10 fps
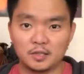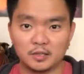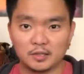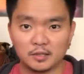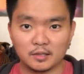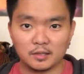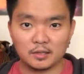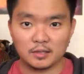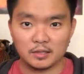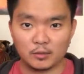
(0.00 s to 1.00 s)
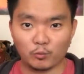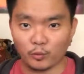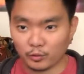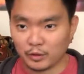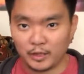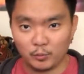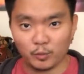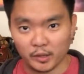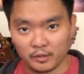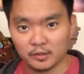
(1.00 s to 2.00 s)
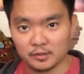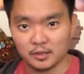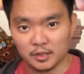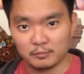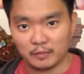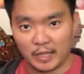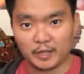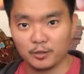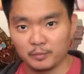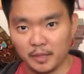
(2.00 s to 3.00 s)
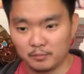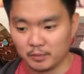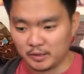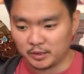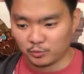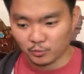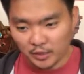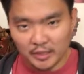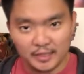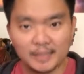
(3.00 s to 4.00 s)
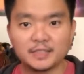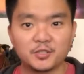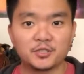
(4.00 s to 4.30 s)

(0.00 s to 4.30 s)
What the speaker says: a really weathered Iron Man, but it's really not the